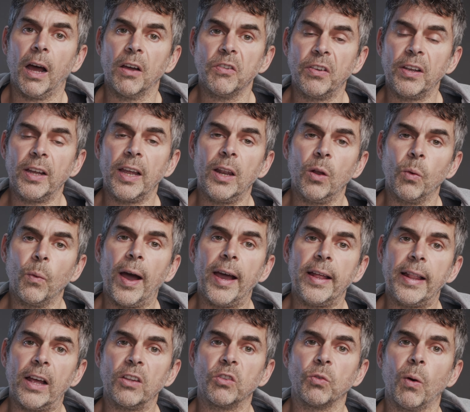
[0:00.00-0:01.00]
I think in a
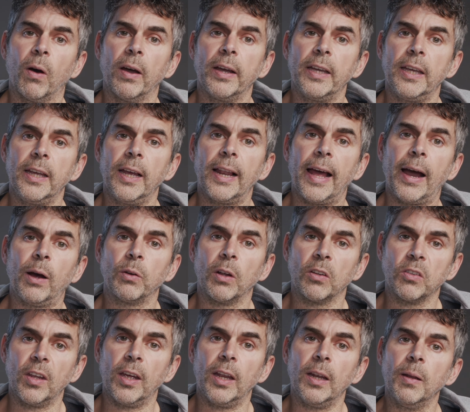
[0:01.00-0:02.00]
way that's why he allowed
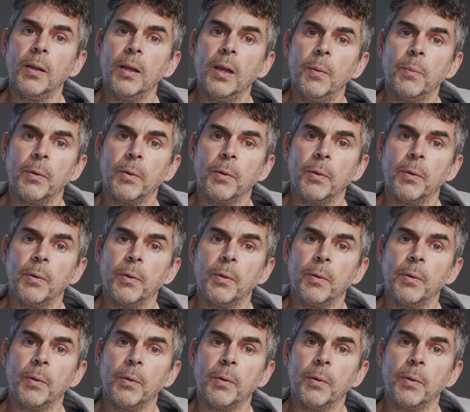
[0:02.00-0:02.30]
us in